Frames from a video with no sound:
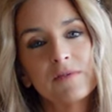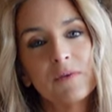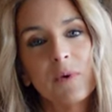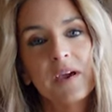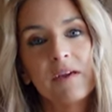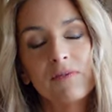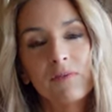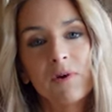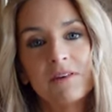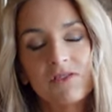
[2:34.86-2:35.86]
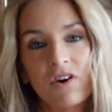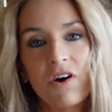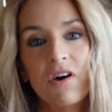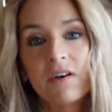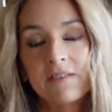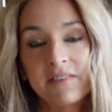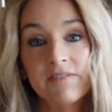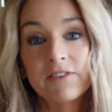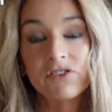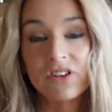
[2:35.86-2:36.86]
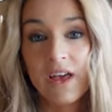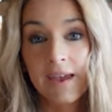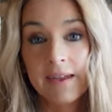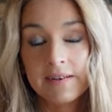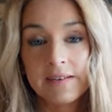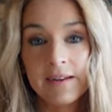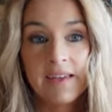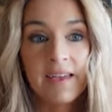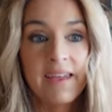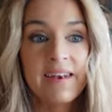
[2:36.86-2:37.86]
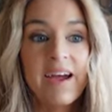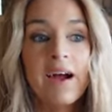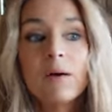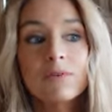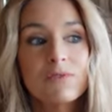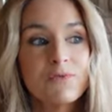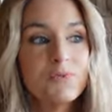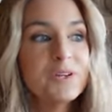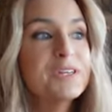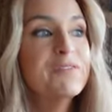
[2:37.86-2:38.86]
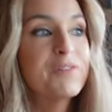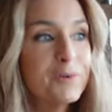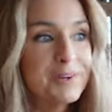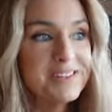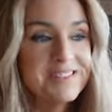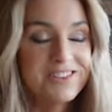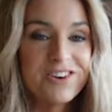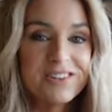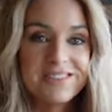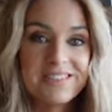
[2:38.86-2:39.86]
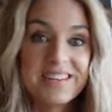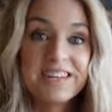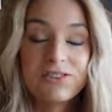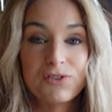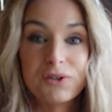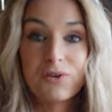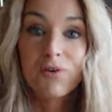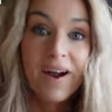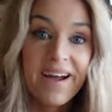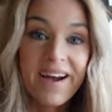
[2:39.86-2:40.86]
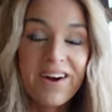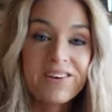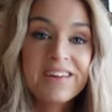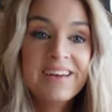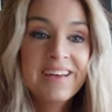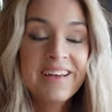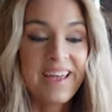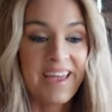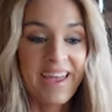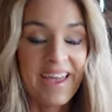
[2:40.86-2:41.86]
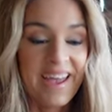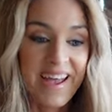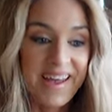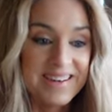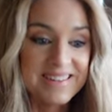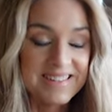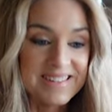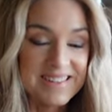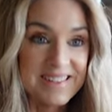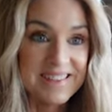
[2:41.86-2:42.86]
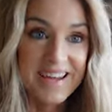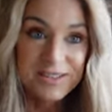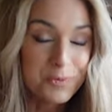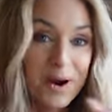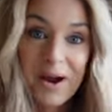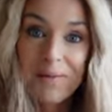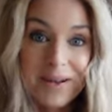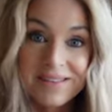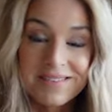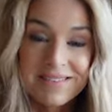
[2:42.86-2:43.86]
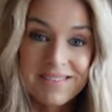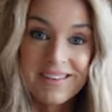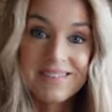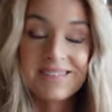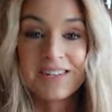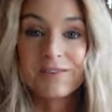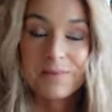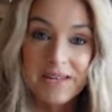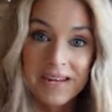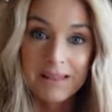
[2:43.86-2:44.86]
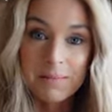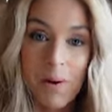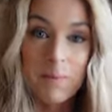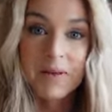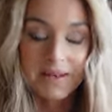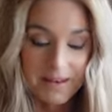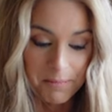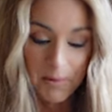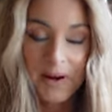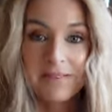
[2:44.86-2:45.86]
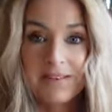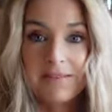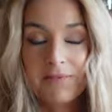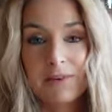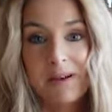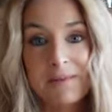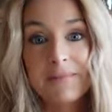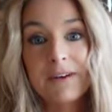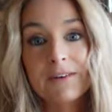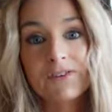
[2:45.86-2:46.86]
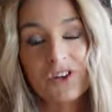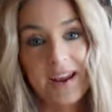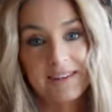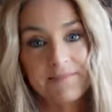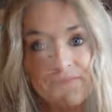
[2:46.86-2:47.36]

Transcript: of the way through our song that first night, and I was really focused on singing to the crowd, and that's where I was, instead of being in the moment and present for my baby girl, Jane.